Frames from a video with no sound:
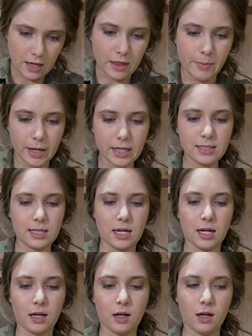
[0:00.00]
The biggest
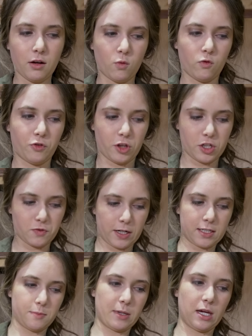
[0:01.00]
thing for this
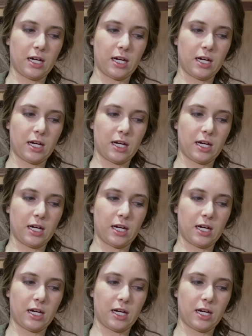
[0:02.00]
recipe,